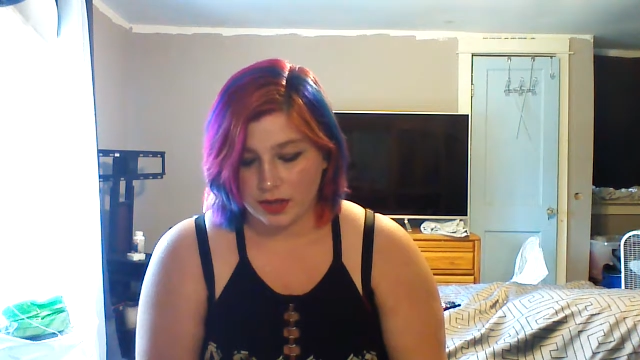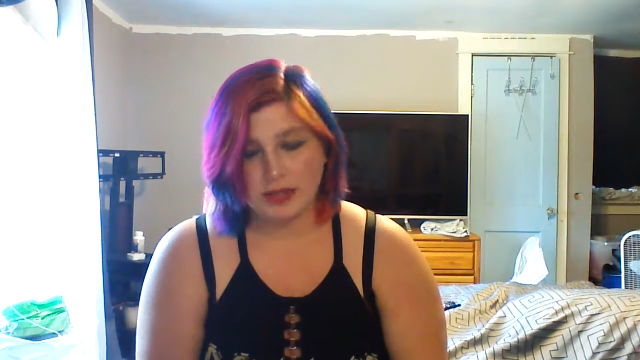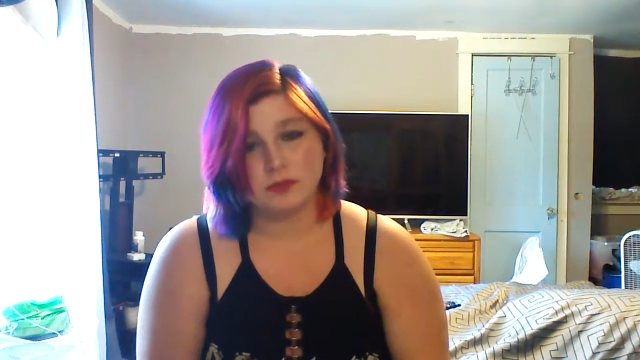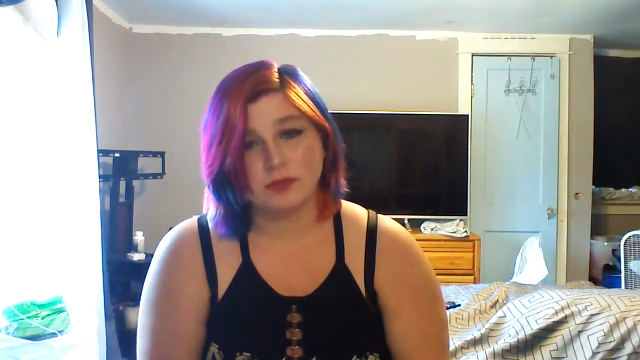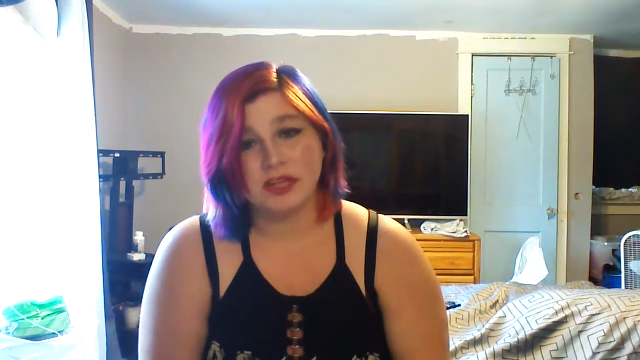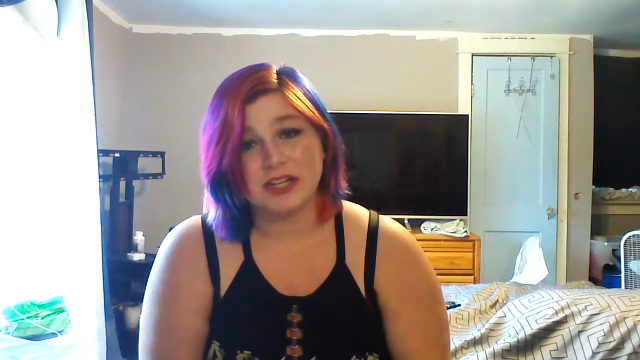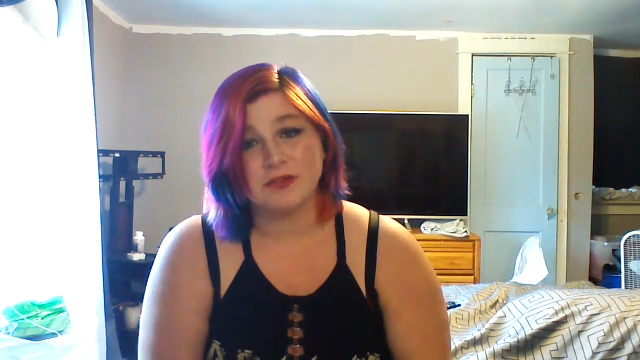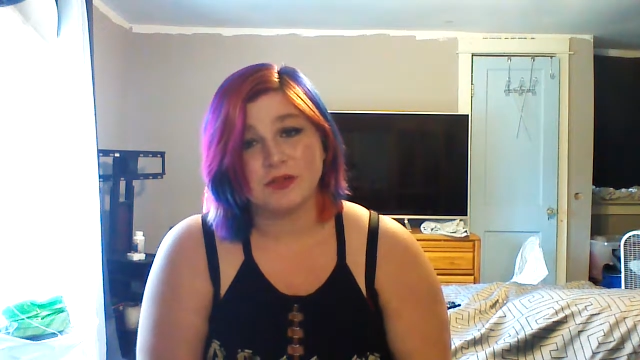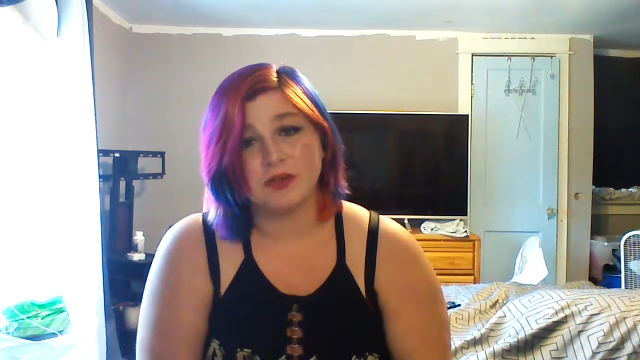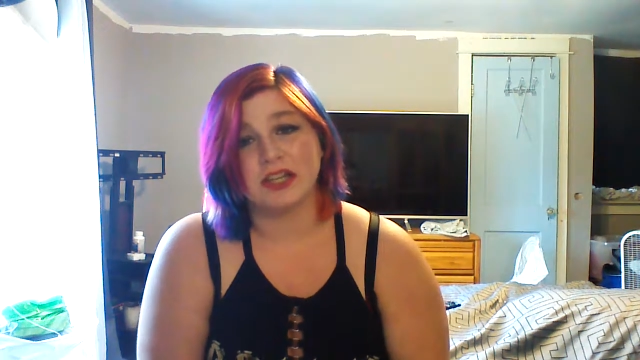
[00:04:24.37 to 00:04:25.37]
It's really
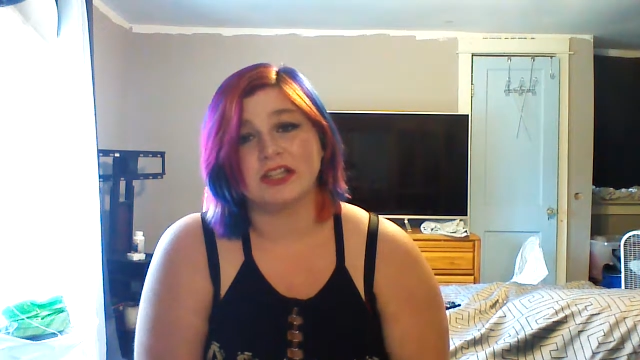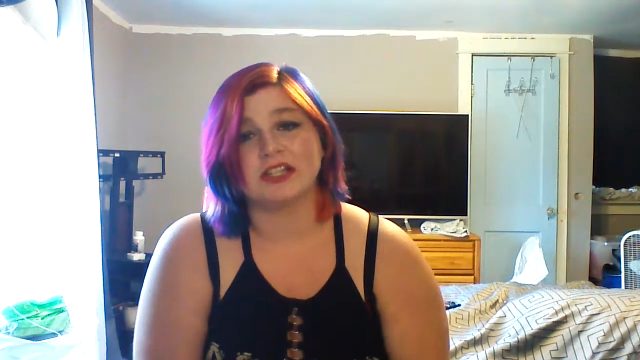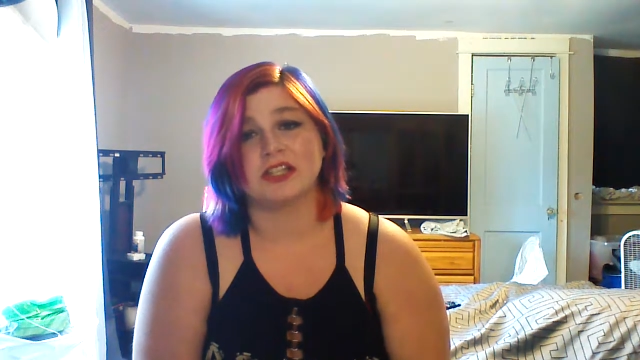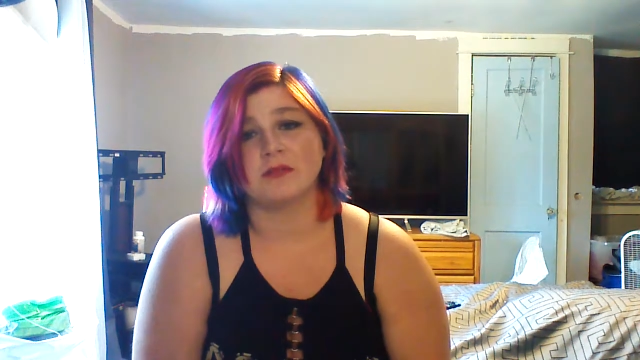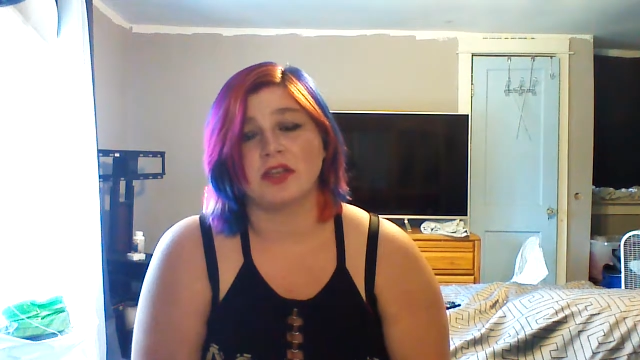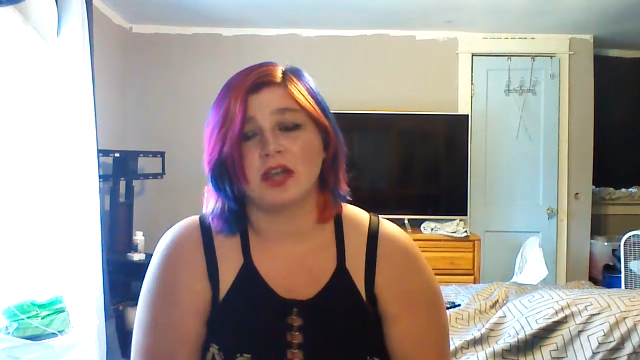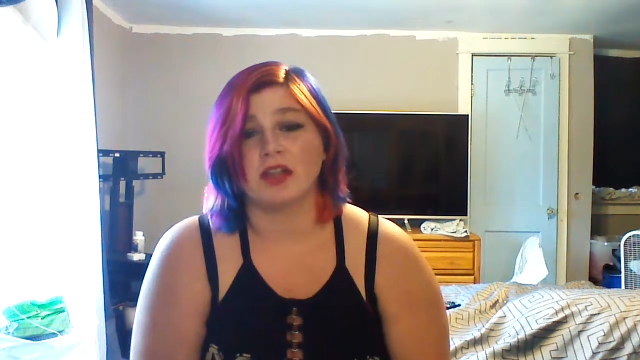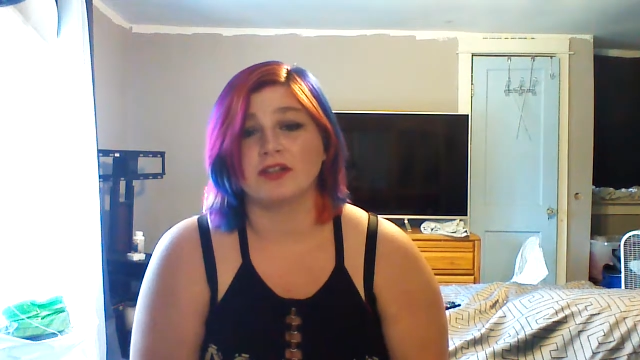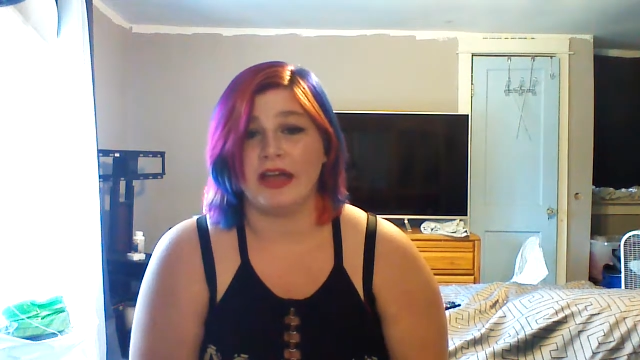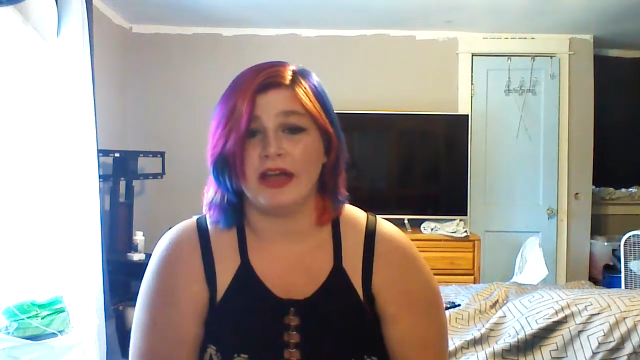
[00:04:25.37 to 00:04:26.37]
difficult to get some of the
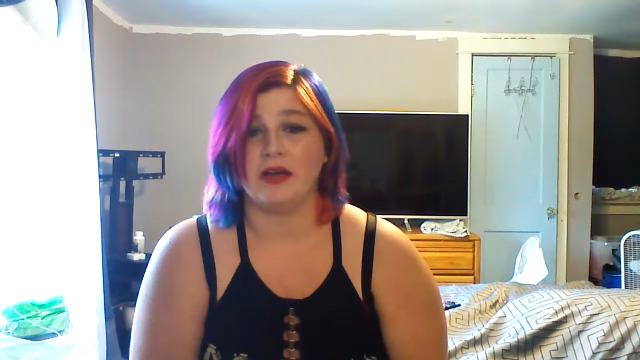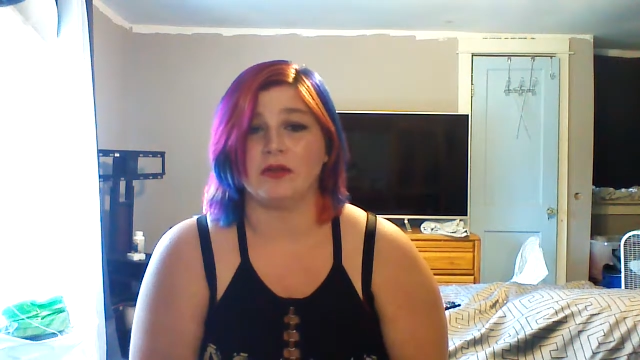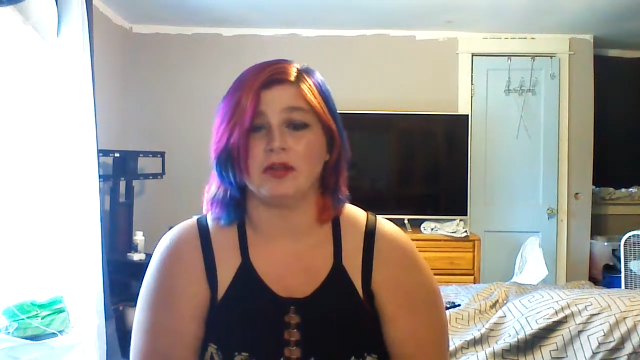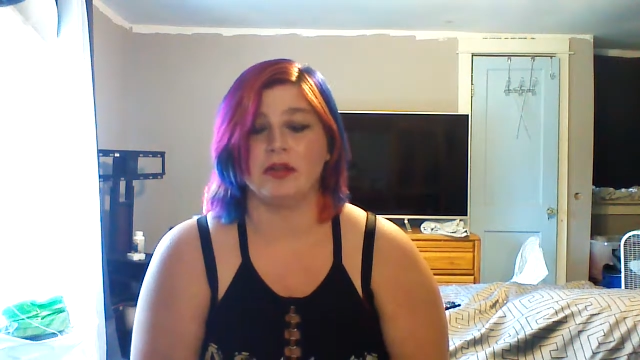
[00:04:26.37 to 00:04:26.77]
colors out.